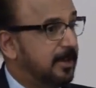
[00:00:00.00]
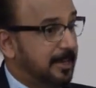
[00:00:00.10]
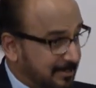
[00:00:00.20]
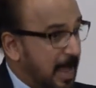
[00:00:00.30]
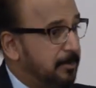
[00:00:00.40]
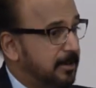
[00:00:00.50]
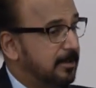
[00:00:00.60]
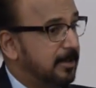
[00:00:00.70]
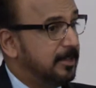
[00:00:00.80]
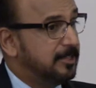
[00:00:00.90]
It has happened.
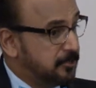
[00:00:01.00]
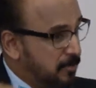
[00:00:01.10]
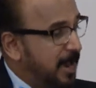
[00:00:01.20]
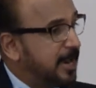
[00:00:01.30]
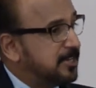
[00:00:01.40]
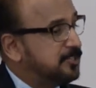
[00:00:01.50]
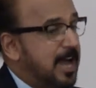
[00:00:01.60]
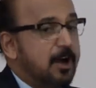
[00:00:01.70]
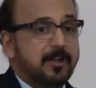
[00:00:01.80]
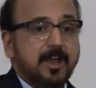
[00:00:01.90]
This market is
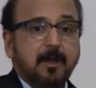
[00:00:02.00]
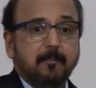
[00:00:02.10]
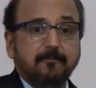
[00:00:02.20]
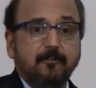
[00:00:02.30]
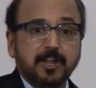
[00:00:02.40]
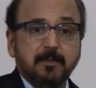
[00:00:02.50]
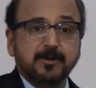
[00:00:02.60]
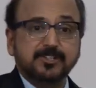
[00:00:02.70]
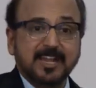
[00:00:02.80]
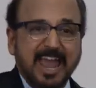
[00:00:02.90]
down by forty
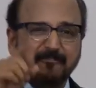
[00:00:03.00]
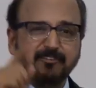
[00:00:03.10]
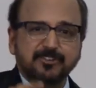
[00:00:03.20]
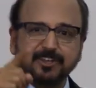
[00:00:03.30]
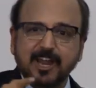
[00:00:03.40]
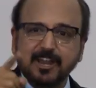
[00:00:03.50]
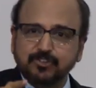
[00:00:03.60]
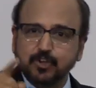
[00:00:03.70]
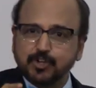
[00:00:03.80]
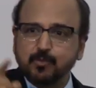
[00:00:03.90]
percent. Every single
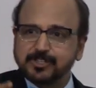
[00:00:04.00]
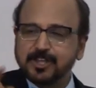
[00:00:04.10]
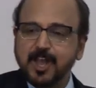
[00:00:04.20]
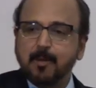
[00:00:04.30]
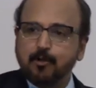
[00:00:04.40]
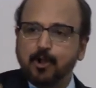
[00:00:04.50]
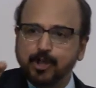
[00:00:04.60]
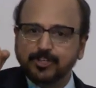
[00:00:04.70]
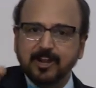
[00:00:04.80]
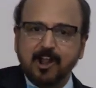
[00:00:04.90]
institution was
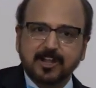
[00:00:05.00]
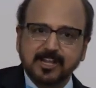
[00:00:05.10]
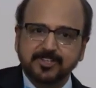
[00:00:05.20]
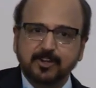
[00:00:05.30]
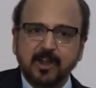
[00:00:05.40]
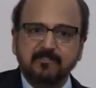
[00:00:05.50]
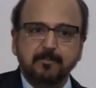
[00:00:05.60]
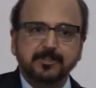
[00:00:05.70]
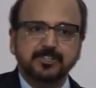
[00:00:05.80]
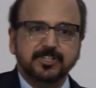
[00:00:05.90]
producing not less than
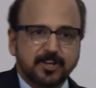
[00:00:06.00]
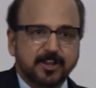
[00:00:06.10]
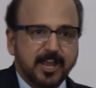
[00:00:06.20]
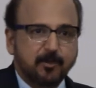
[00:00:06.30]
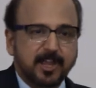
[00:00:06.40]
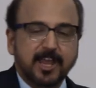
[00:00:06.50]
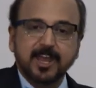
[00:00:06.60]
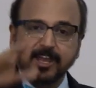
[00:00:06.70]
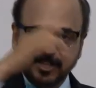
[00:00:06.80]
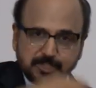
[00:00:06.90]
twenty-five percent return on equity.
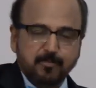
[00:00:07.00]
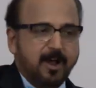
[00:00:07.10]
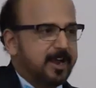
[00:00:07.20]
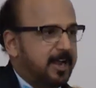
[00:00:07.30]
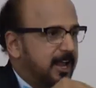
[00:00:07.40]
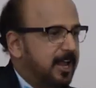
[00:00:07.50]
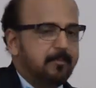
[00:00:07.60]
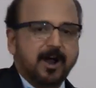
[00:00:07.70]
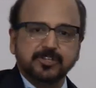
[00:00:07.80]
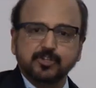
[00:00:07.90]
This market
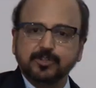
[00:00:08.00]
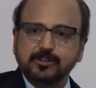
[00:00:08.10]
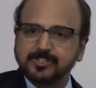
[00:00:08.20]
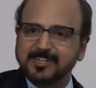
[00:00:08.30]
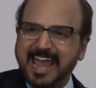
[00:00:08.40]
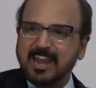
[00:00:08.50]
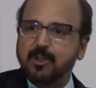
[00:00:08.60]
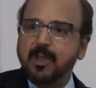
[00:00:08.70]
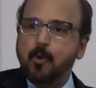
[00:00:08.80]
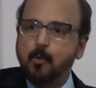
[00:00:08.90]
in March two thousand
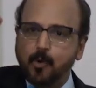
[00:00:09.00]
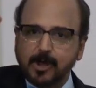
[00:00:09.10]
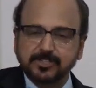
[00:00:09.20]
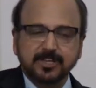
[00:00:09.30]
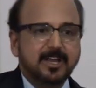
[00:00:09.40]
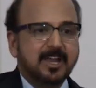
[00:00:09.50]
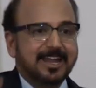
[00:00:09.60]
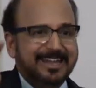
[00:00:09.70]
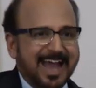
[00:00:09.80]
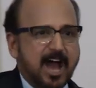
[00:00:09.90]
nine was
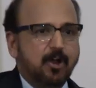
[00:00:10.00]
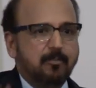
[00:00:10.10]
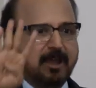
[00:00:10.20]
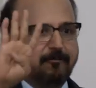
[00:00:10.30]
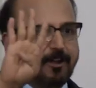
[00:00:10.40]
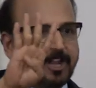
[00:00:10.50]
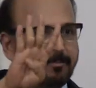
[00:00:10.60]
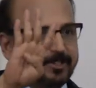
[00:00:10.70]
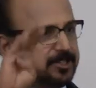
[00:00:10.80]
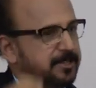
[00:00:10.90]
down by forty
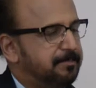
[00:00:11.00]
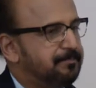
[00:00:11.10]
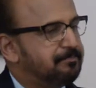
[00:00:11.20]
percent.